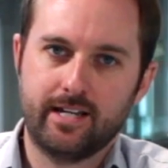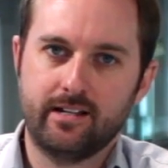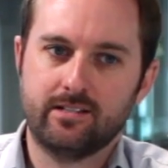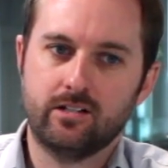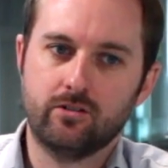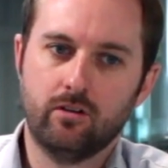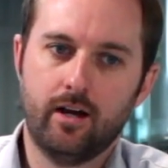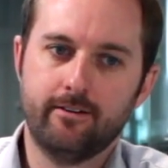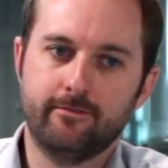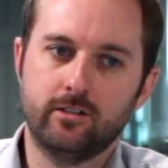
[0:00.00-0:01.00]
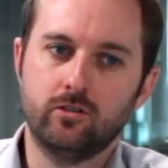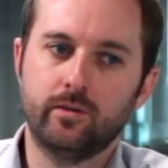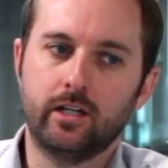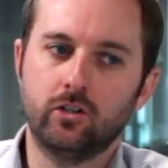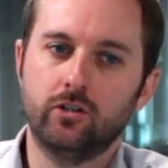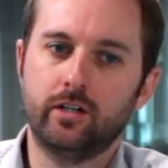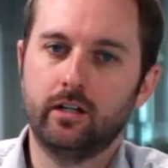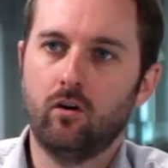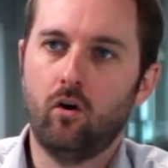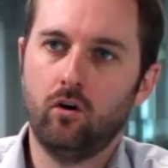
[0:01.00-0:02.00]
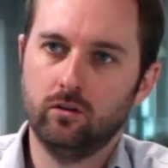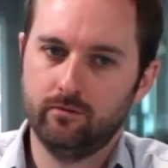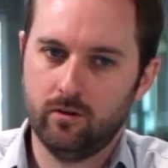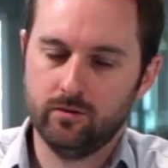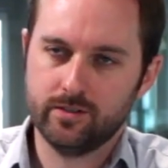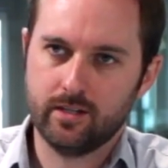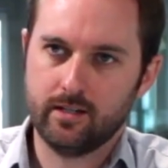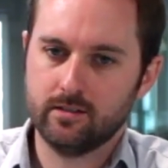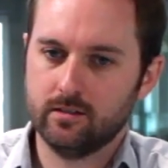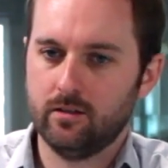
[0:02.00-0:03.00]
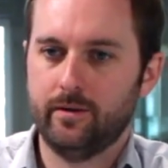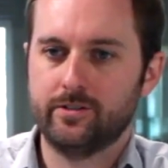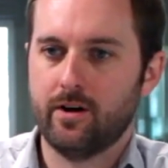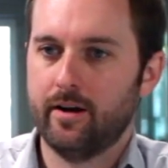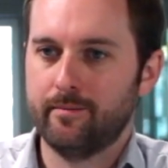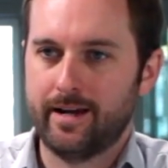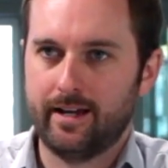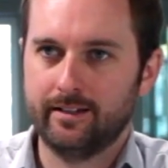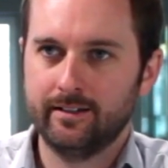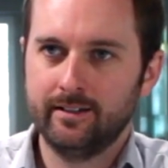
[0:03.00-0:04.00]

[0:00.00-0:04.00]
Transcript: tenets in your life and doing good in all of those things, because otherwise you're out of band,